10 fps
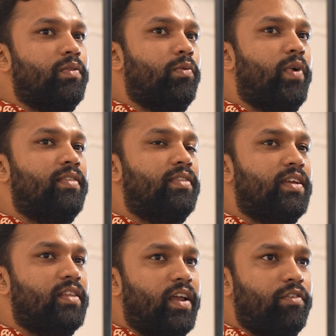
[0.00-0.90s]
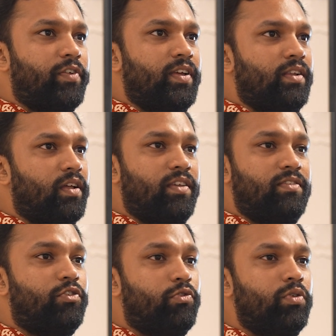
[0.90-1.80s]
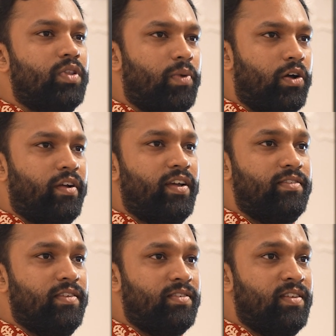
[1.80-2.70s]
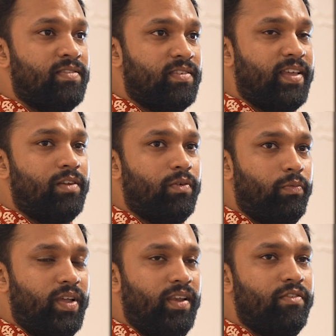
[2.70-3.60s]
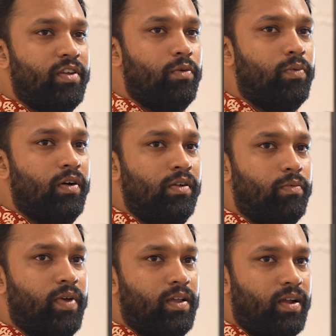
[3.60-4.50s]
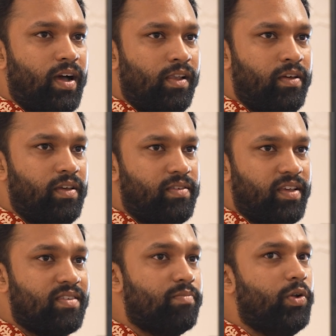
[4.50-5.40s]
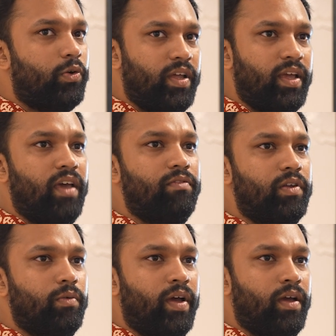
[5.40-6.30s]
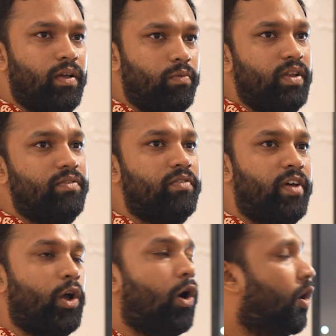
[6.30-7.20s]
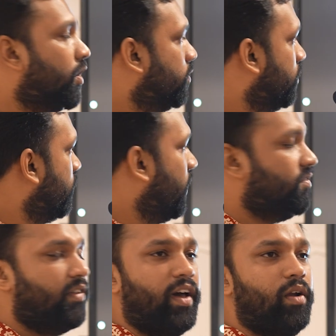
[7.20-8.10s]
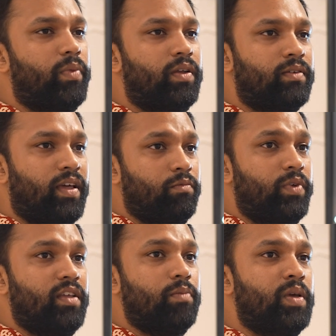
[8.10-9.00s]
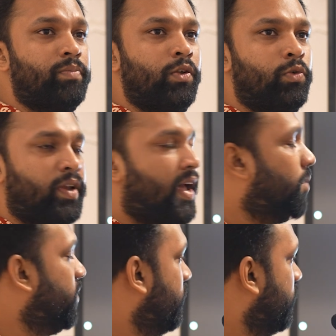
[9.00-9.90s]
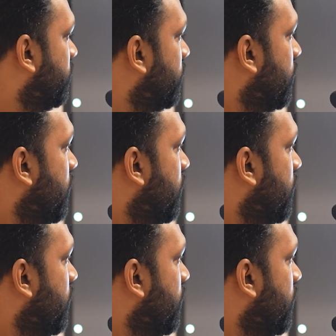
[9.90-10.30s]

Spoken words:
the one thing that I feel is the truth about our existence is that we live in a world where color is exploding everywhere. And we live in a very hot environment, and we are the people who inhabit it.